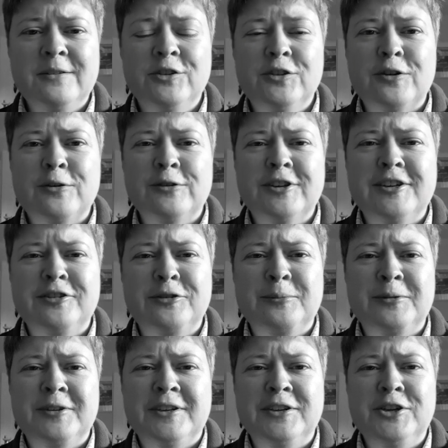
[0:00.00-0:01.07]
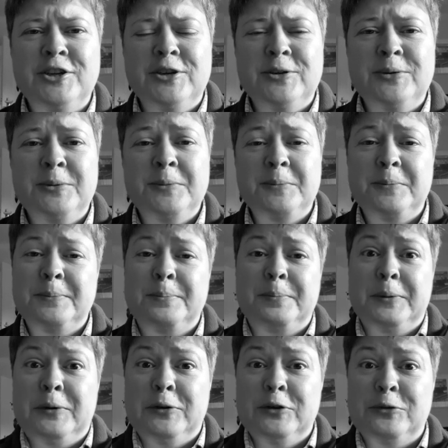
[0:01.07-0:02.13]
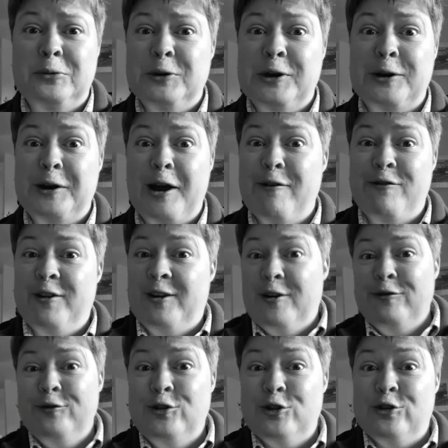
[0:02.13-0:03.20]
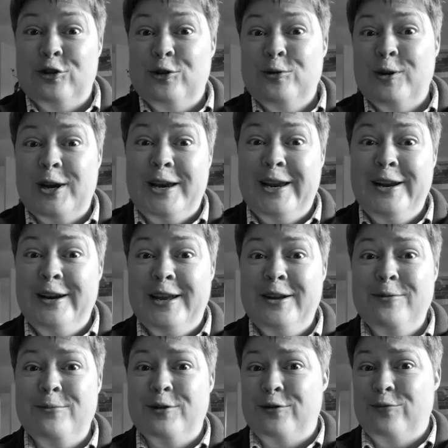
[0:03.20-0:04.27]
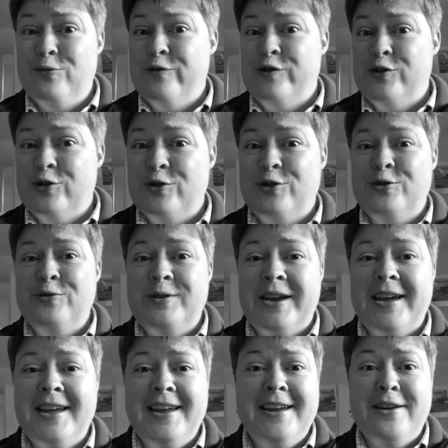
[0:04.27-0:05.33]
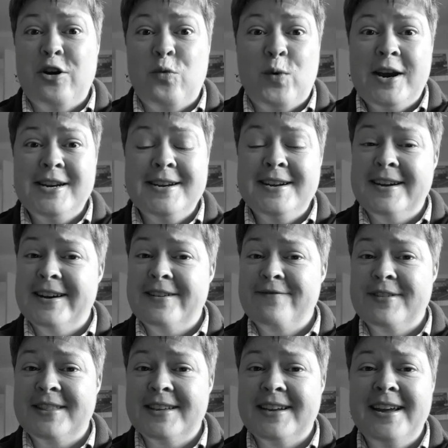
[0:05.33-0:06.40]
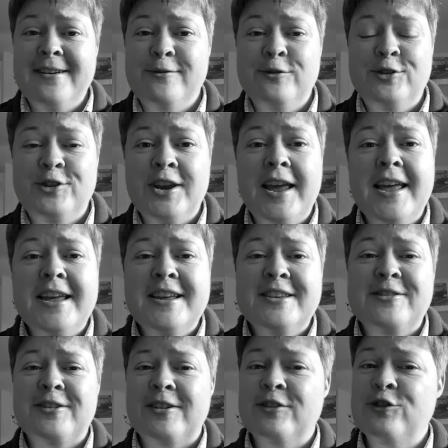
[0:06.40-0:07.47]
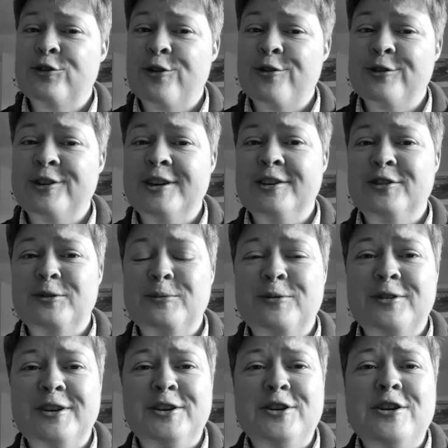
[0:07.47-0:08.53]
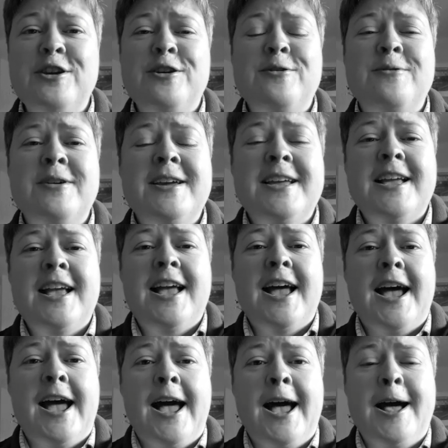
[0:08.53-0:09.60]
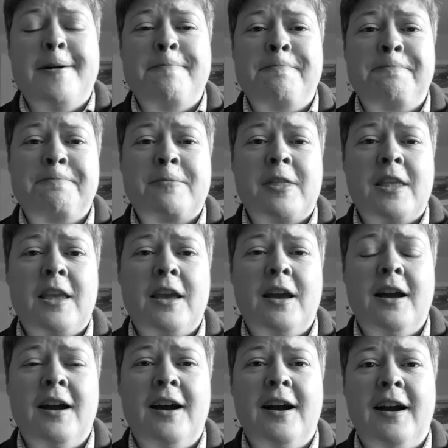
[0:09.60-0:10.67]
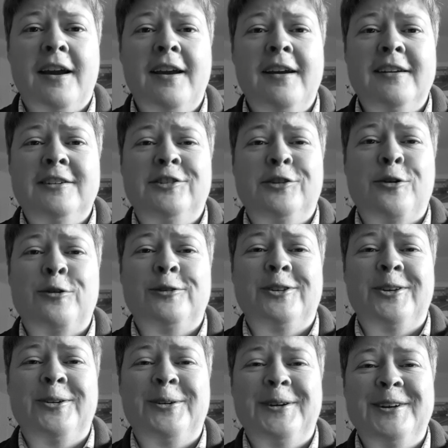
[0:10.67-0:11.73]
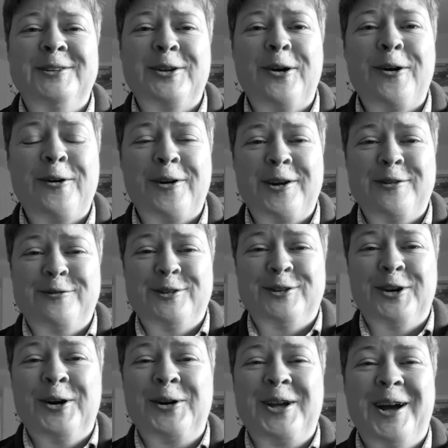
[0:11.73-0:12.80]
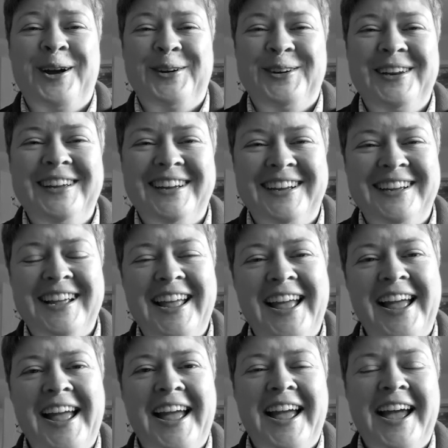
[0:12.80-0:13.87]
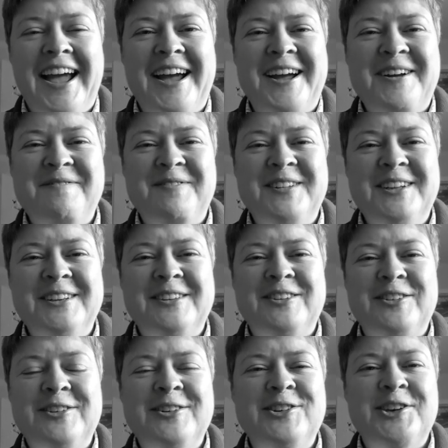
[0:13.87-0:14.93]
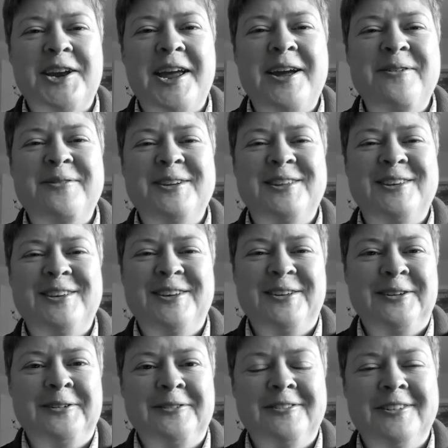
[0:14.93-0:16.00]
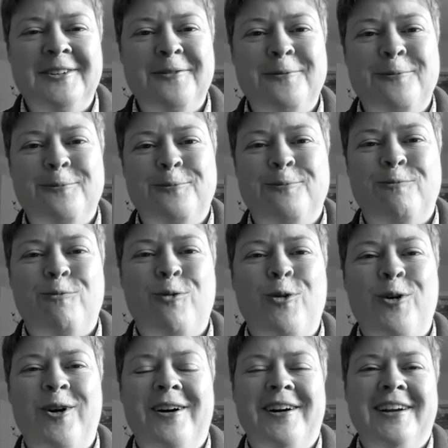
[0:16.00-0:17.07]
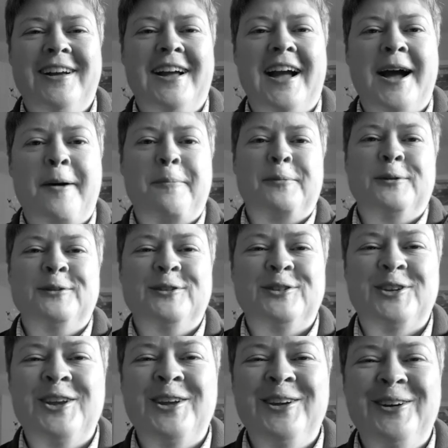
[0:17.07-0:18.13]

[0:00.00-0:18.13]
starting something new because we don't have enough to do clearly with Woodstock UK and a wedding and everything else. So, starting something new, um, I'm going to start doing a diary of a dog owner um, to share with you what happens